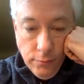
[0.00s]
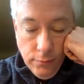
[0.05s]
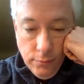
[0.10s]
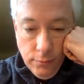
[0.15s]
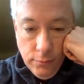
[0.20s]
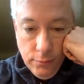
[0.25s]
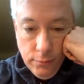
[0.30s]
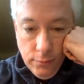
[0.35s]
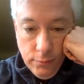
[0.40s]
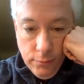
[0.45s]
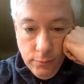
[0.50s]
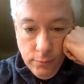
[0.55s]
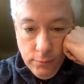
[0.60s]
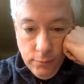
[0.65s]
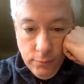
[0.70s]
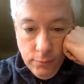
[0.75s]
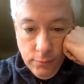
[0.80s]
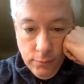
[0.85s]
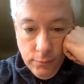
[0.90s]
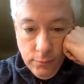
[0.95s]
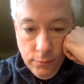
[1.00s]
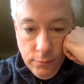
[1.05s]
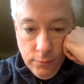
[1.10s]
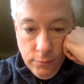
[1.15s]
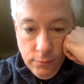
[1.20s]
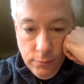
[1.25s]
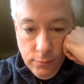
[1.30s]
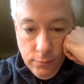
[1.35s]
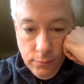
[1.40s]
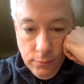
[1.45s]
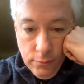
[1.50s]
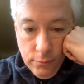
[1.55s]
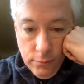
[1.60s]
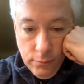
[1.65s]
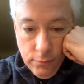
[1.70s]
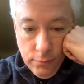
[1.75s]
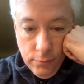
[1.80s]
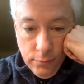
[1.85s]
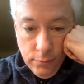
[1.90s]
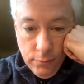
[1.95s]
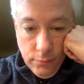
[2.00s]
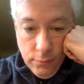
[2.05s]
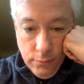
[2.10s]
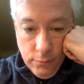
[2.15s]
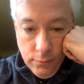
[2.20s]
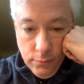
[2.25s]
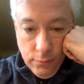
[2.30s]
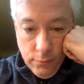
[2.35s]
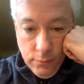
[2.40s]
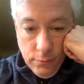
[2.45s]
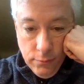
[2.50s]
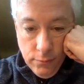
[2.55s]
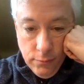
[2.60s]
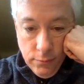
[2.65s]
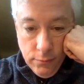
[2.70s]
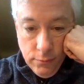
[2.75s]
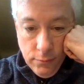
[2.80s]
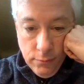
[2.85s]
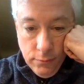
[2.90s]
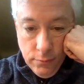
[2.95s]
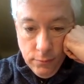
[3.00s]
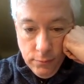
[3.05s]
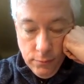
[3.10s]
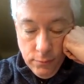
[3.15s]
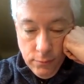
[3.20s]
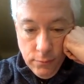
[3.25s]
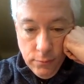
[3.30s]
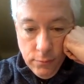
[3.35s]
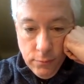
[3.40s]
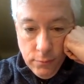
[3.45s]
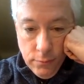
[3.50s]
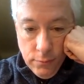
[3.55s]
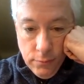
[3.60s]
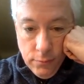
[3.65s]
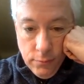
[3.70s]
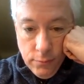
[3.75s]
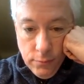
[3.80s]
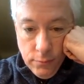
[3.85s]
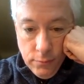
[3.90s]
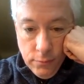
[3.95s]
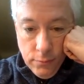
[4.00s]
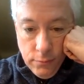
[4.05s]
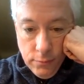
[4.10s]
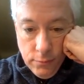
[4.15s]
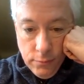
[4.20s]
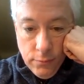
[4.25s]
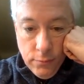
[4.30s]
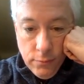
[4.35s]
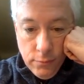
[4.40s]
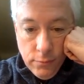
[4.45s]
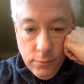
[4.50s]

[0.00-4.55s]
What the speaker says: The person shown says nothing.